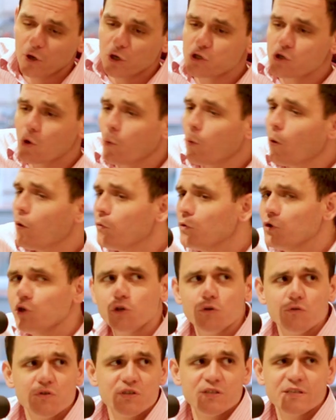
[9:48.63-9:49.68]
So what would
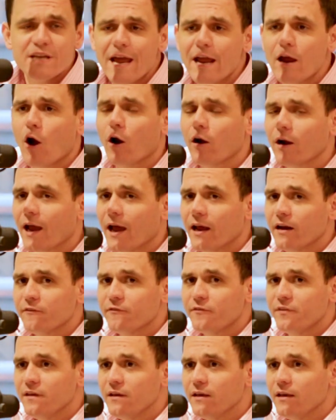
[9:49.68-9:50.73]
you say are kind
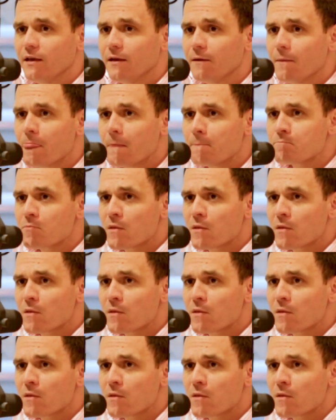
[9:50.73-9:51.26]
of the